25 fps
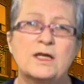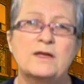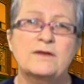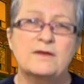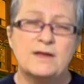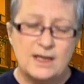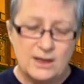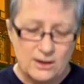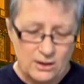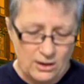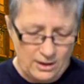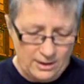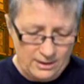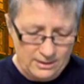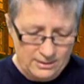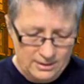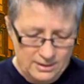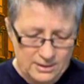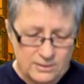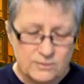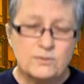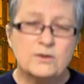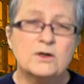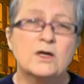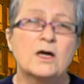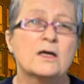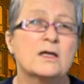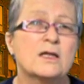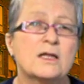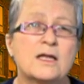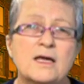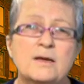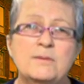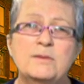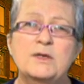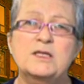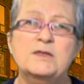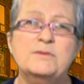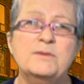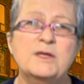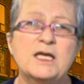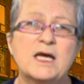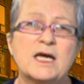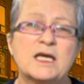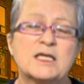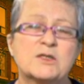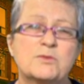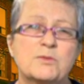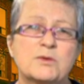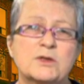that they are. We're not claiming to be
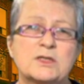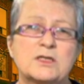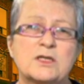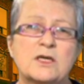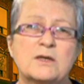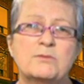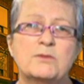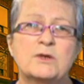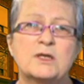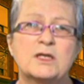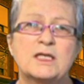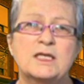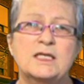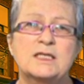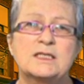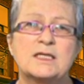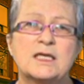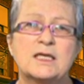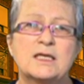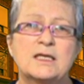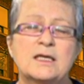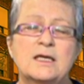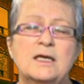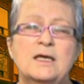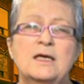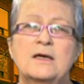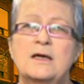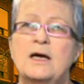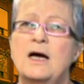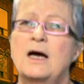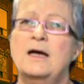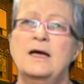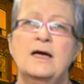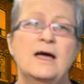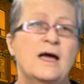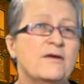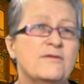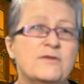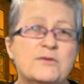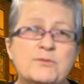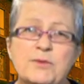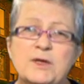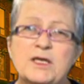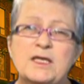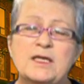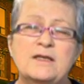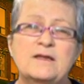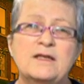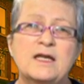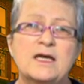experts on policing. I haven't
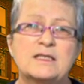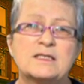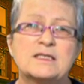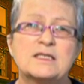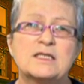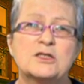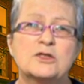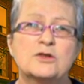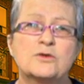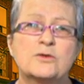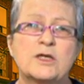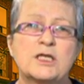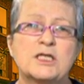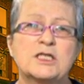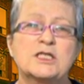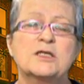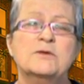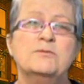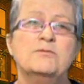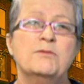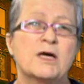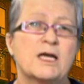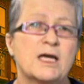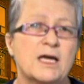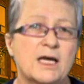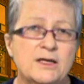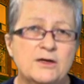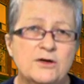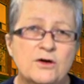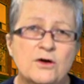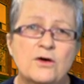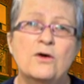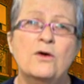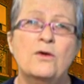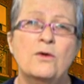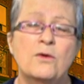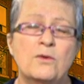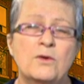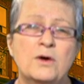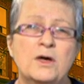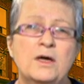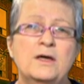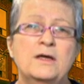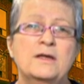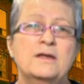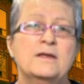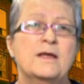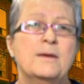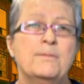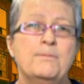been in that situation, but I know
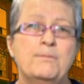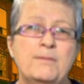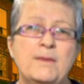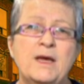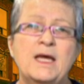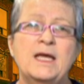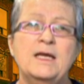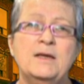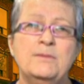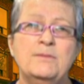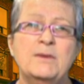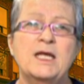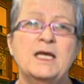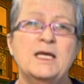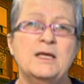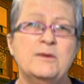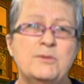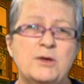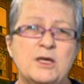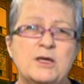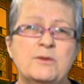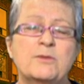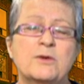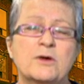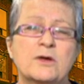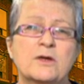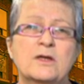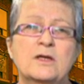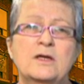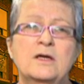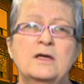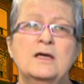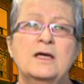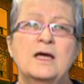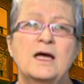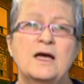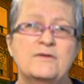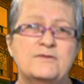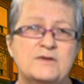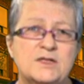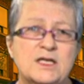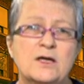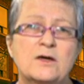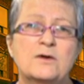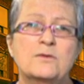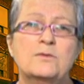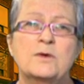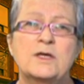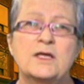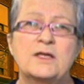that many, many people have
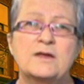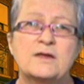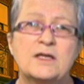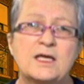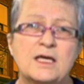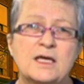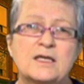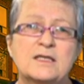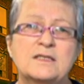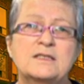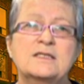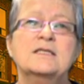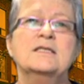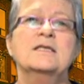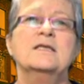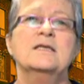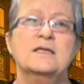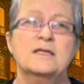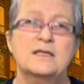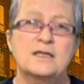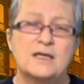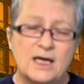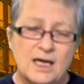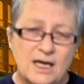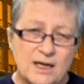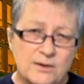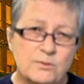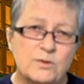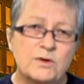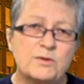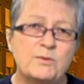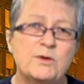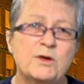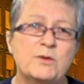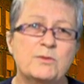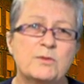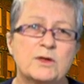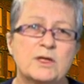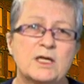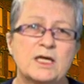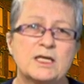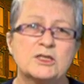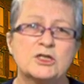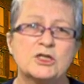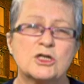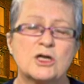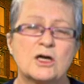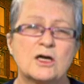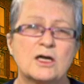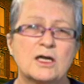dealt with kids and with people like
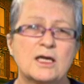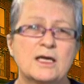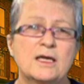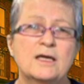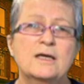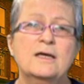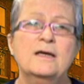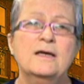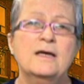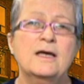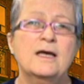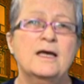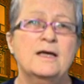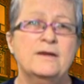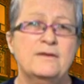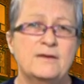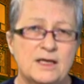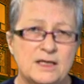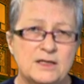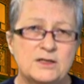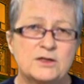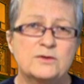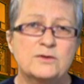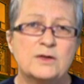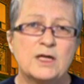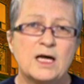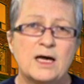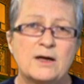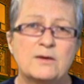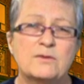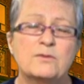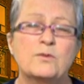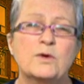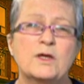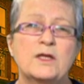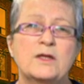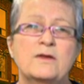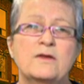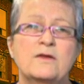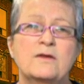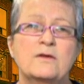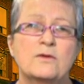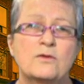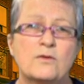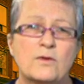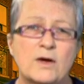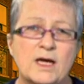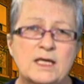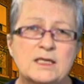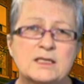Charlie, and they do that with
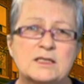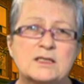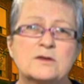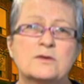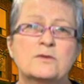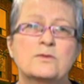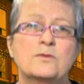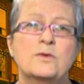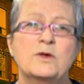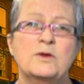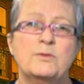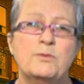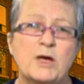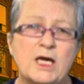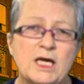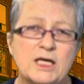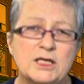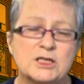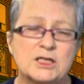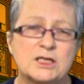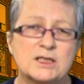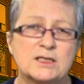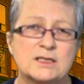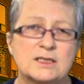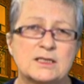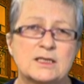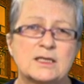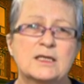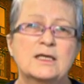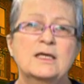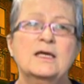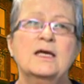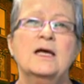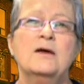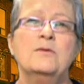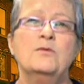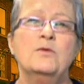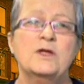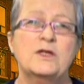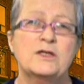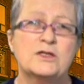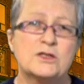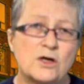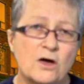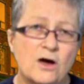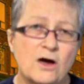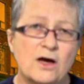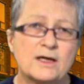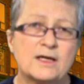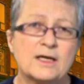grace, with patience, and with
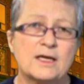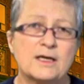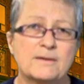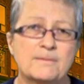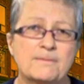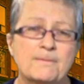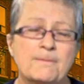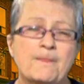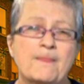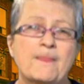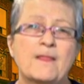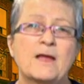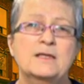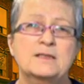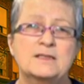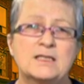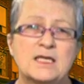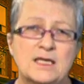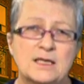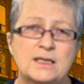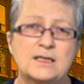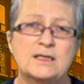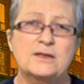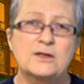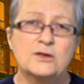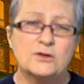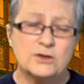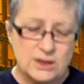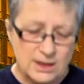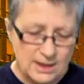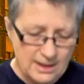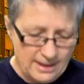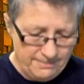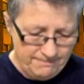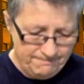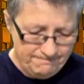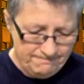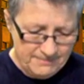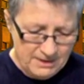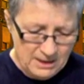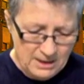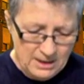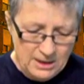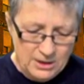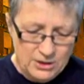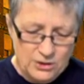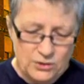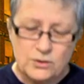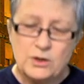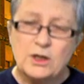talking and taking their time.
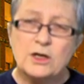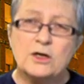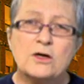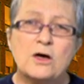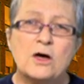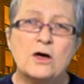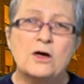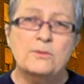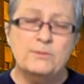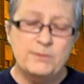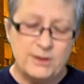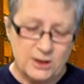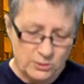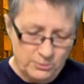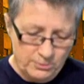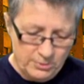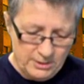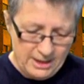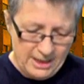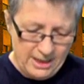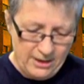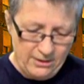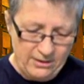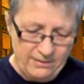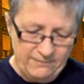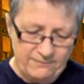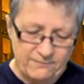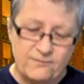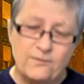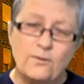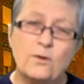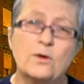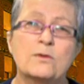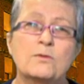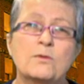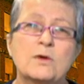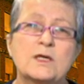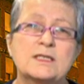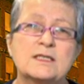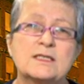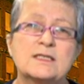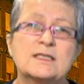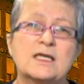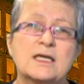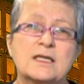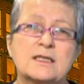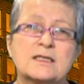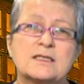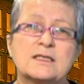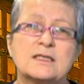You can call Bill Blair at
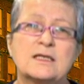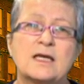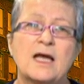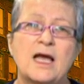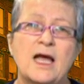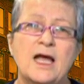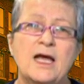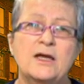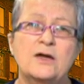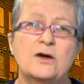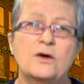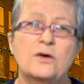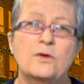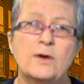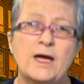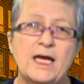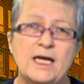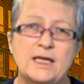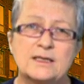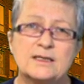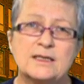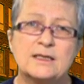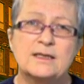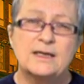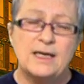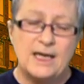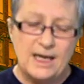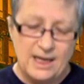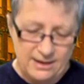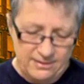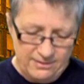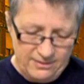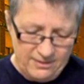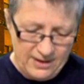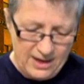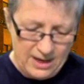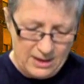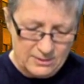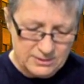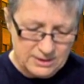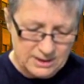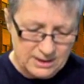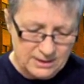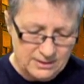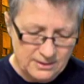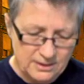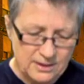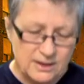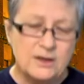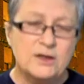416 808
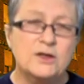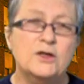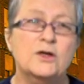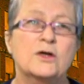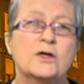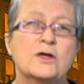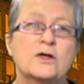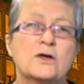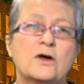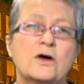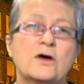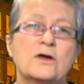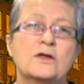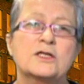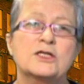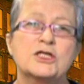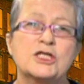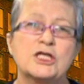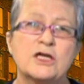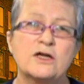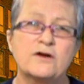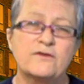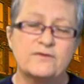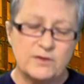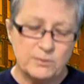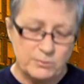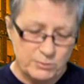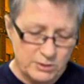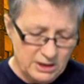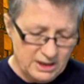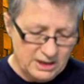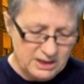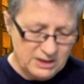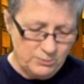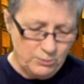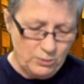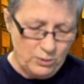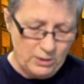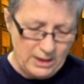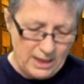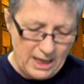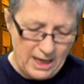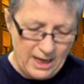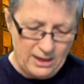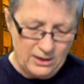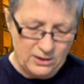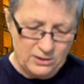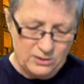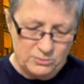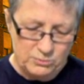8000. You can call the chair of the police board,
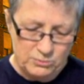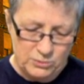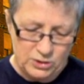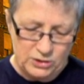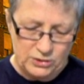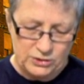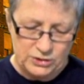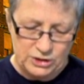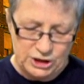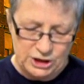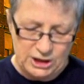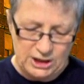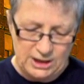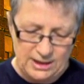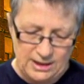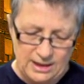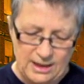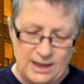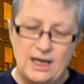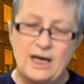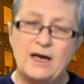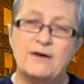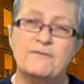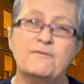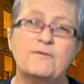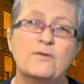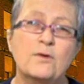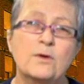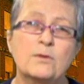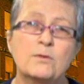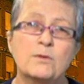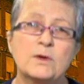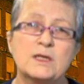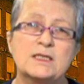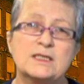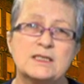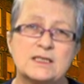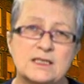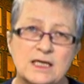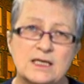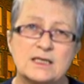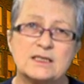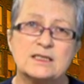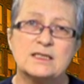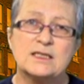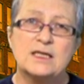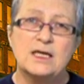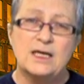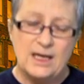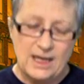Alok Mukherjee, at
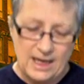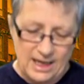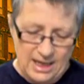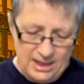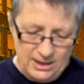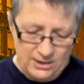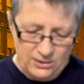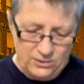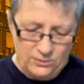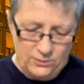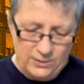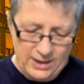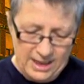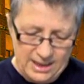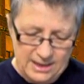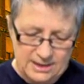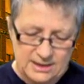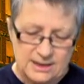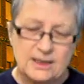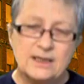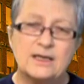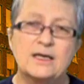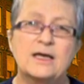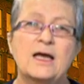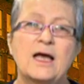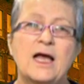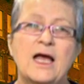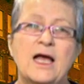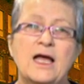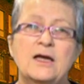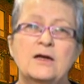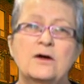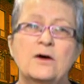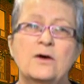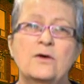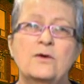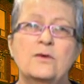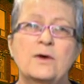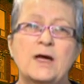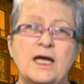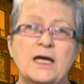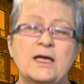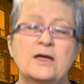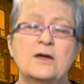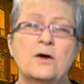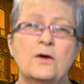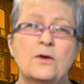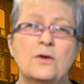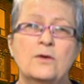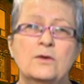416 808
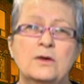8080